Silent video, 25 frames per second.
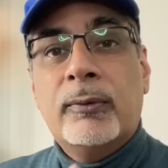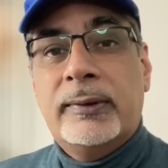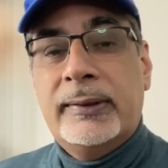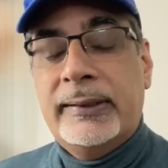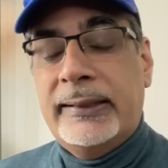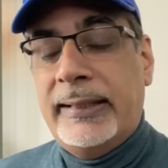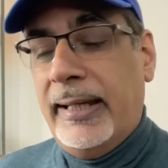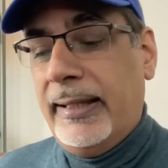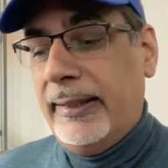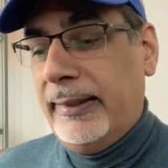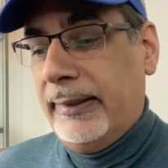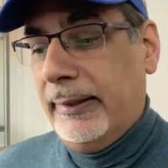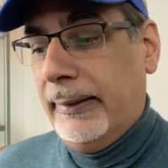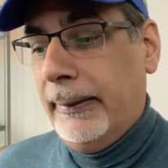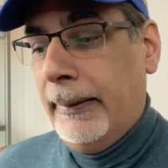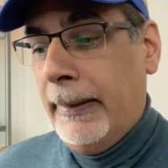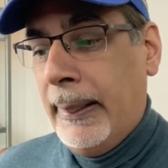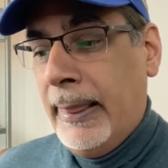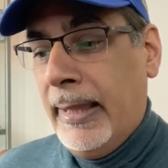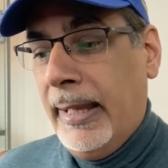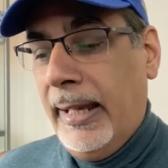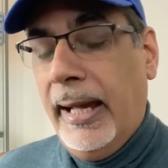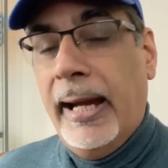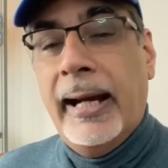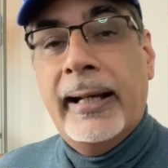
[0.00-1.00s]
together,
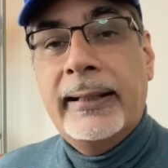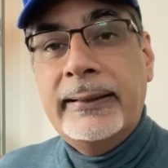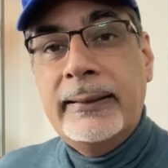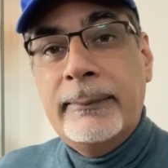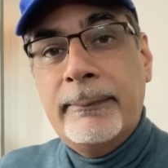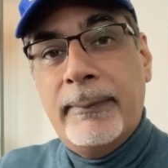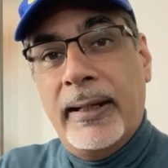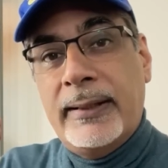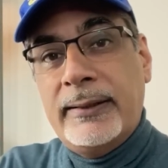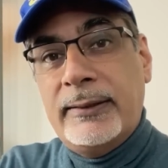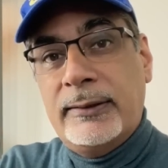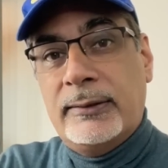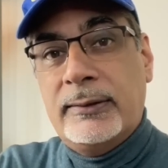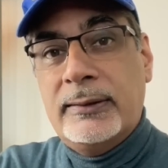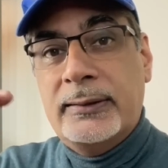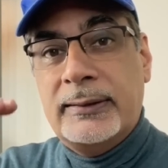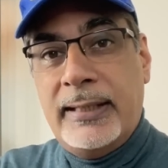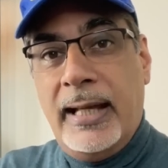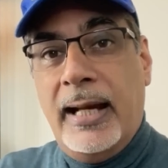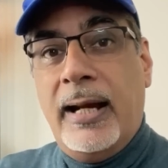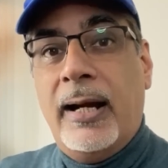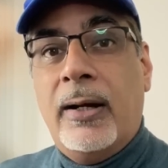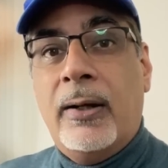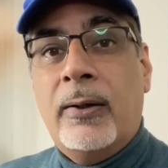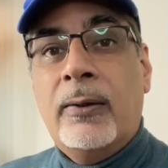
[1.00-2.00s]
and he managed to
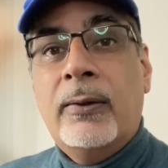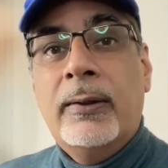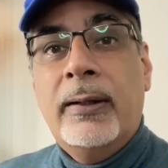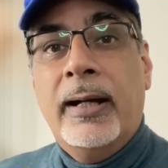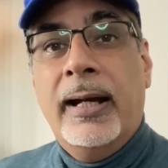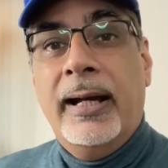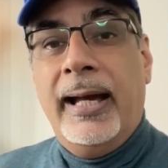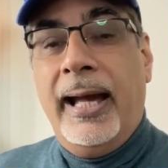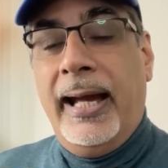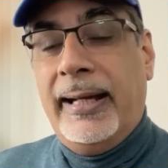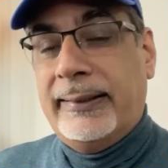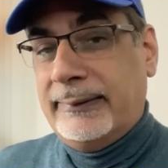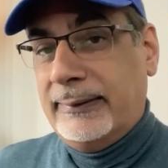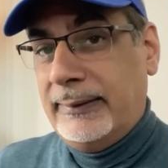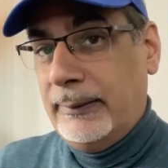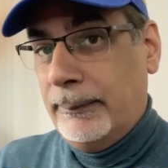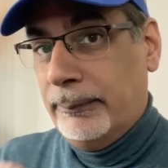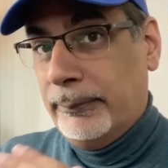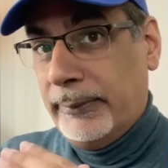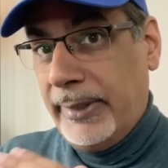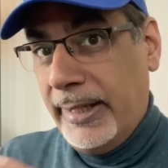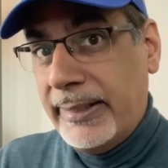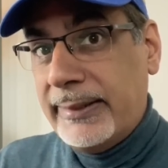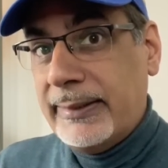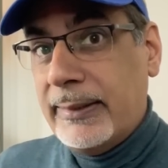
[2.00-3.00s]
now actually
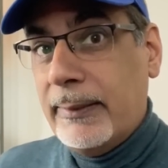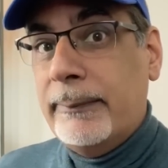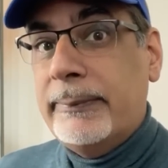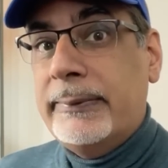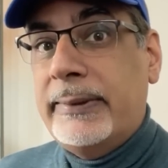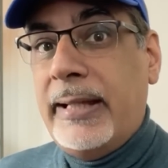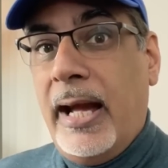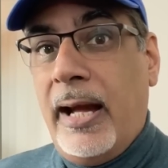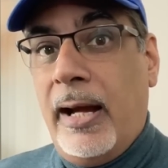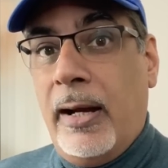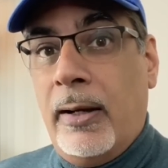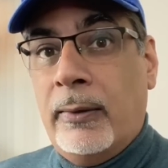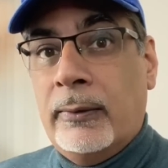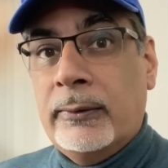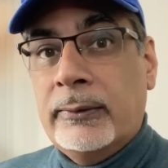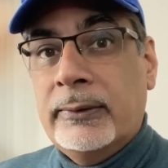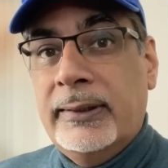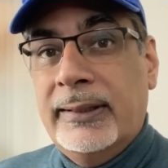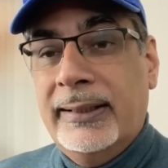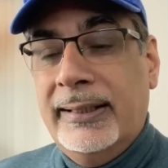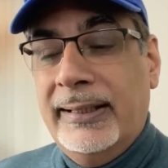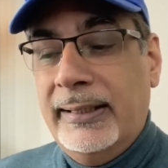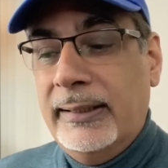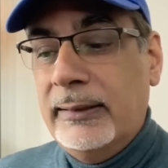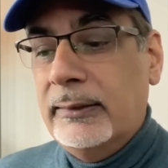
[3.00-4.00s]
break them down
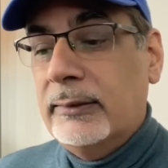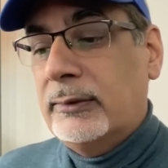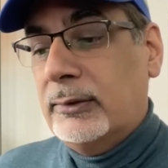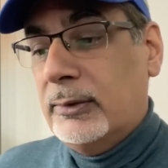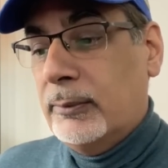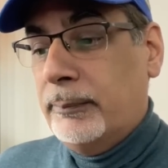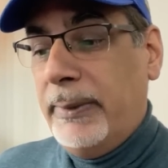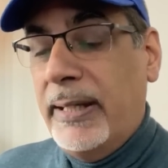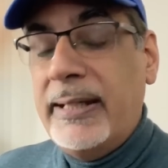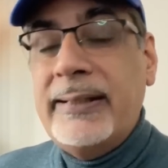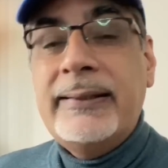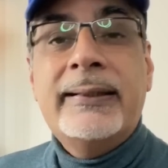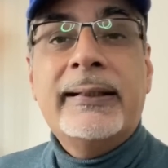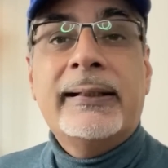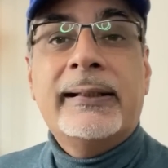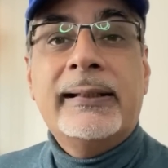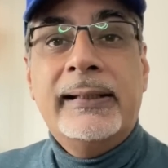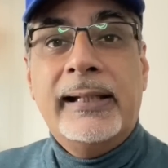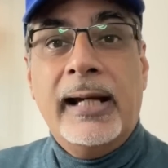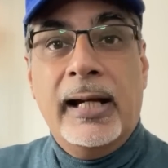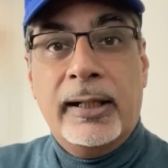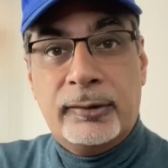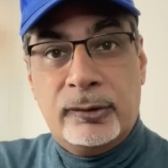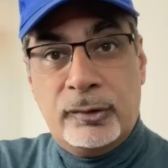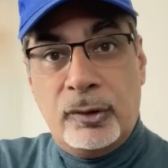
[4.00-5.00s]
into
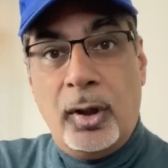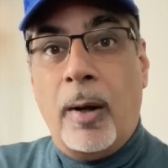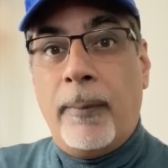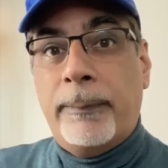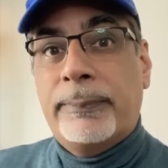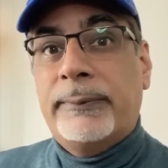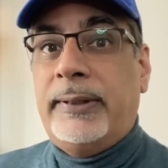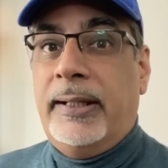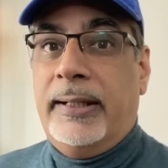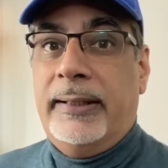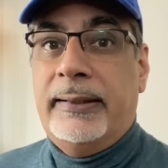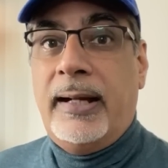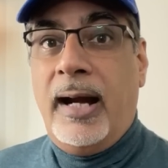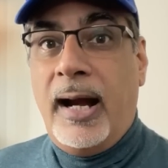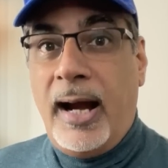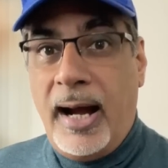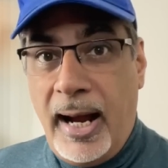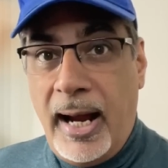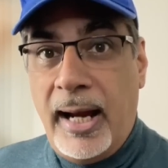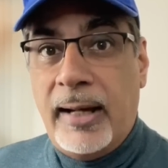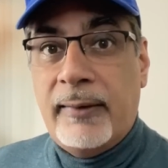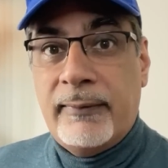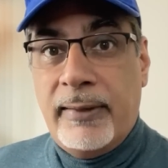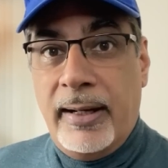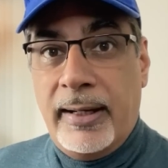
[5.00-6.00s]
basically a top 10
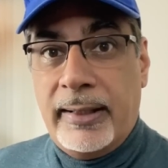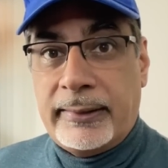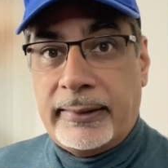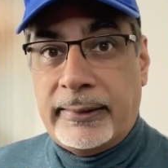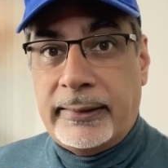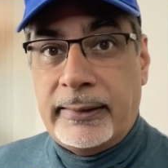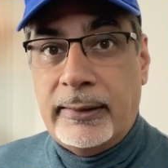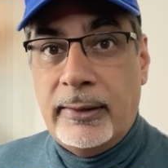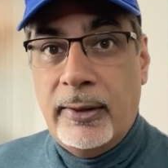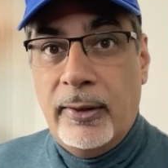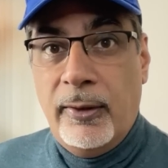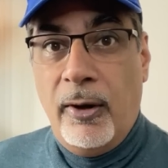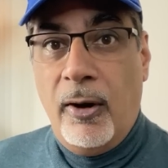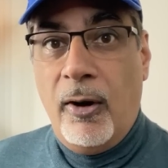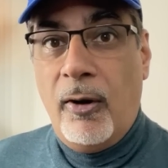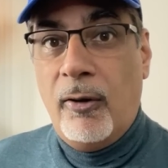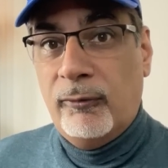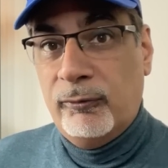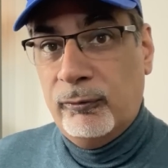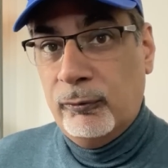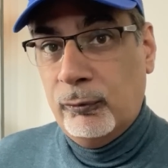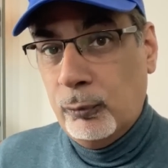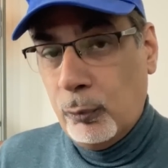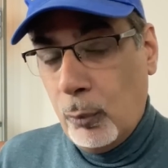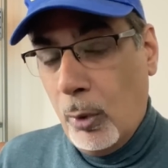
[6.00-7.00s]
hierarchy
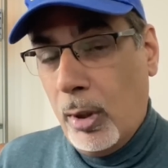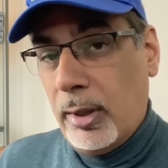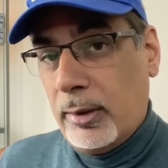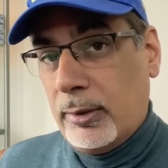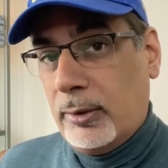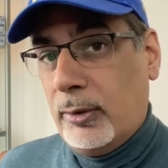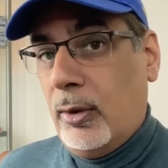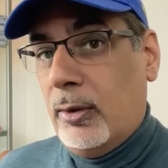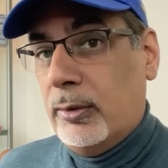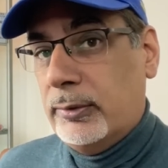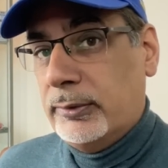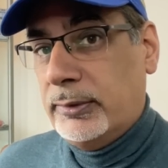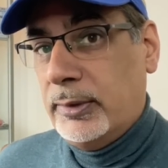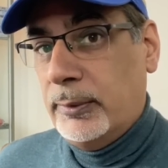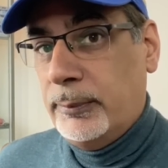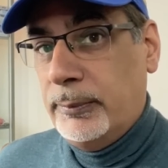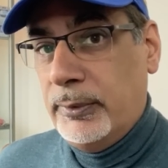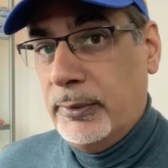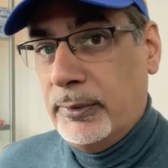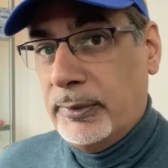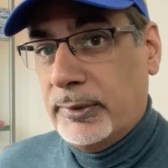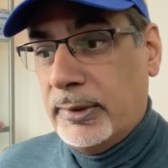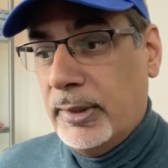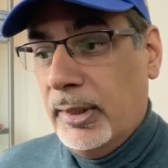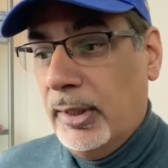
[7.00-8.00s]
of what
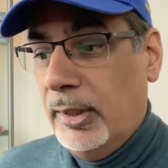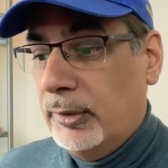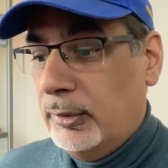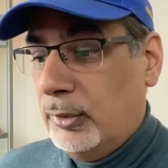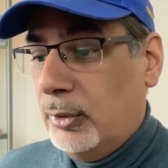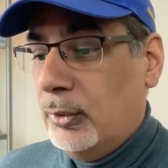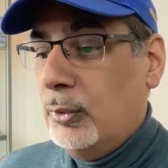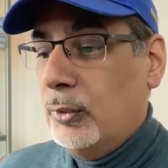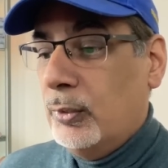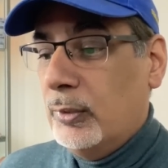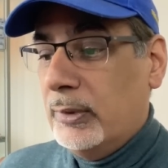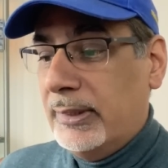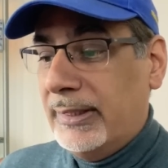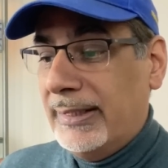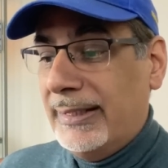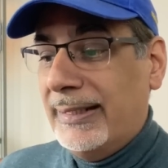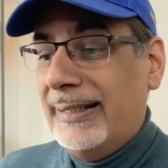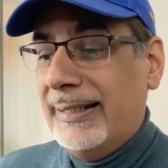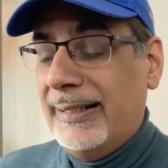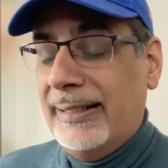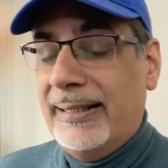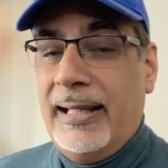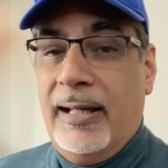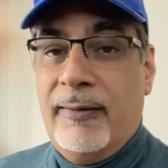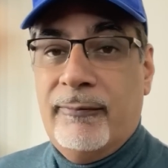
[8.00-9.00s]
contributes to
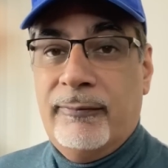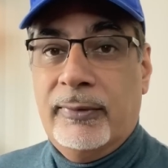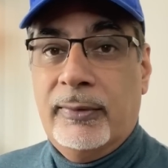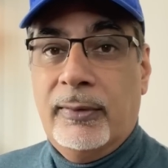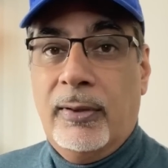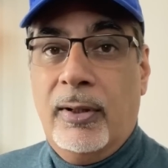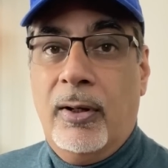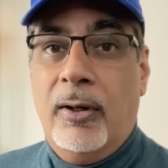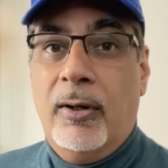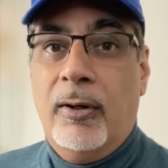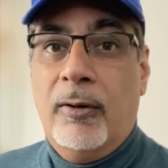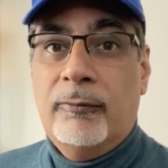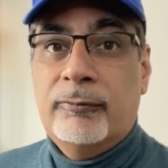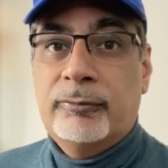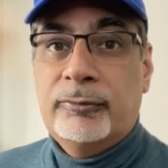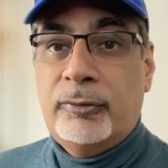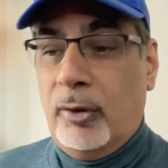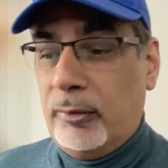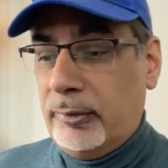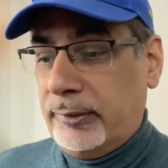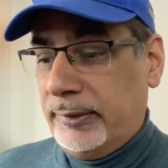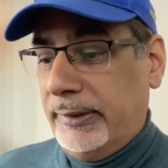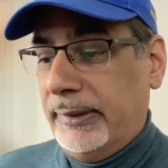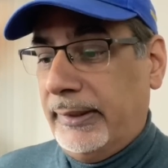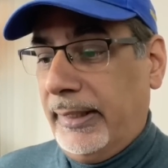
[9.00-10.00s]
the level of
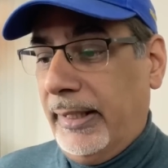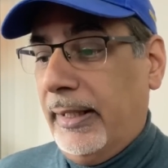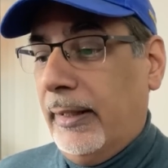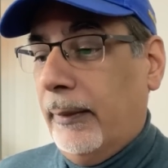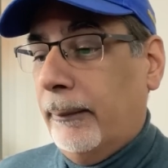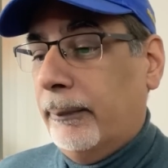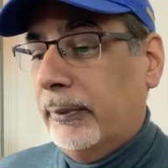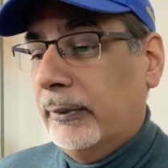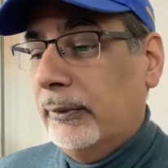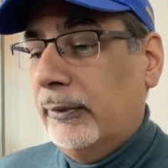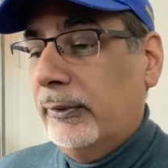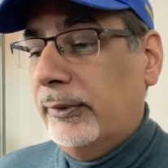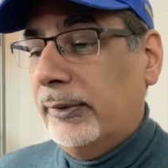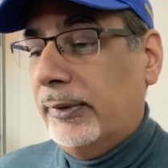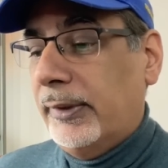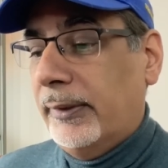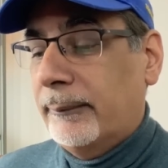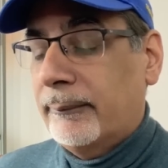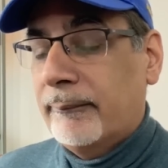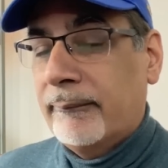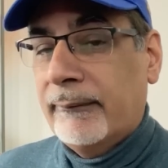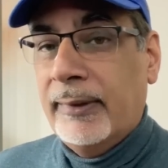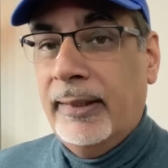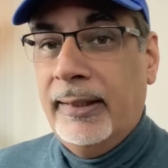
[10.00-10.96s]
toxic air pollution.